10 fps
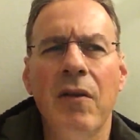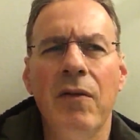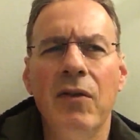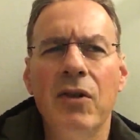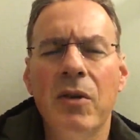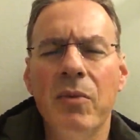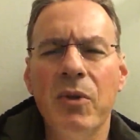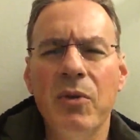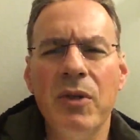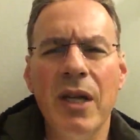For someone
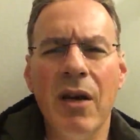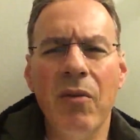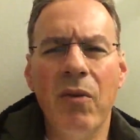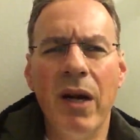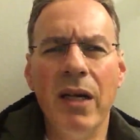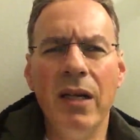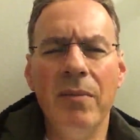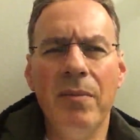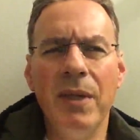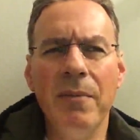who's not
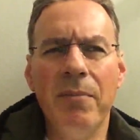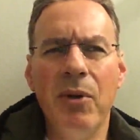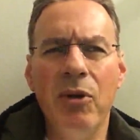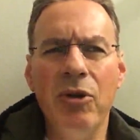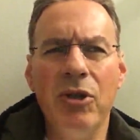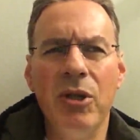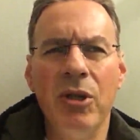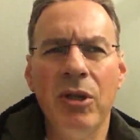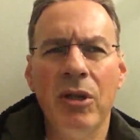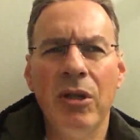ready, being pushed
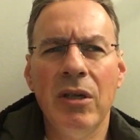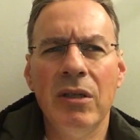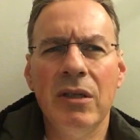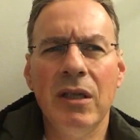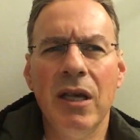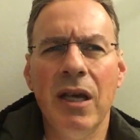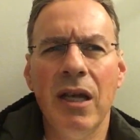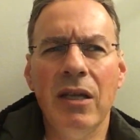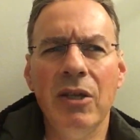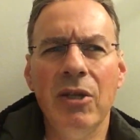to
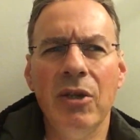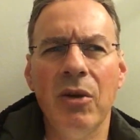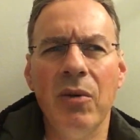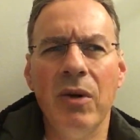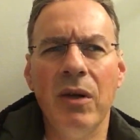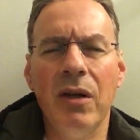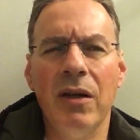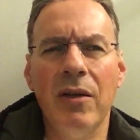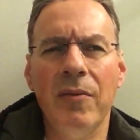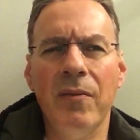that,
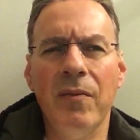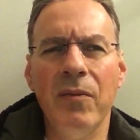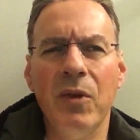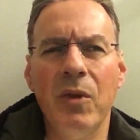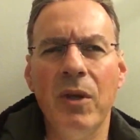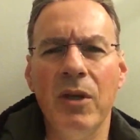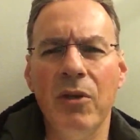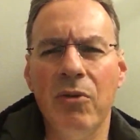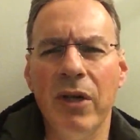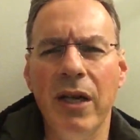you can
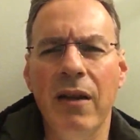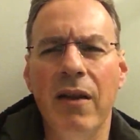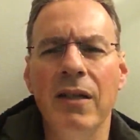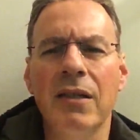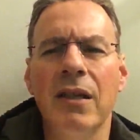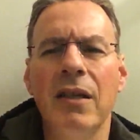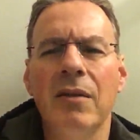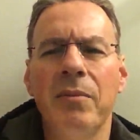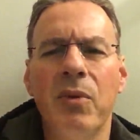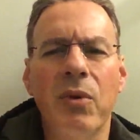create things like a
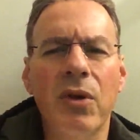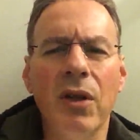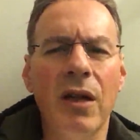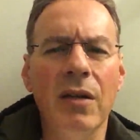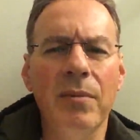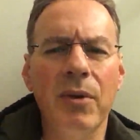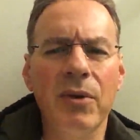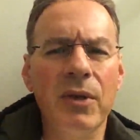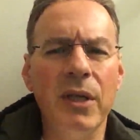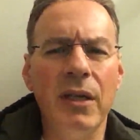borderline
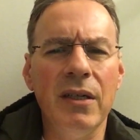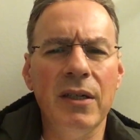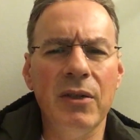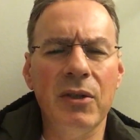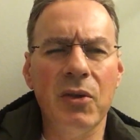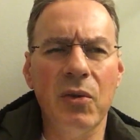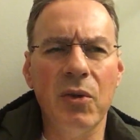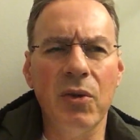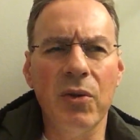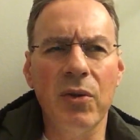personality
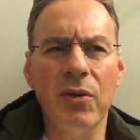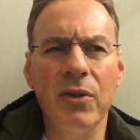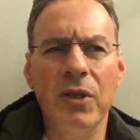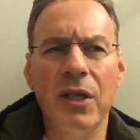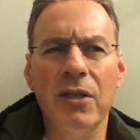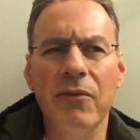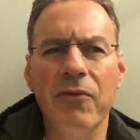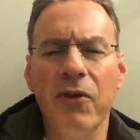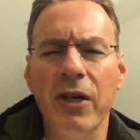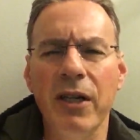disorder or
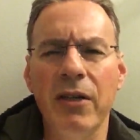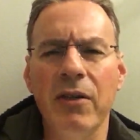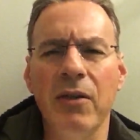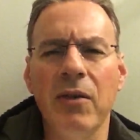schizophrenia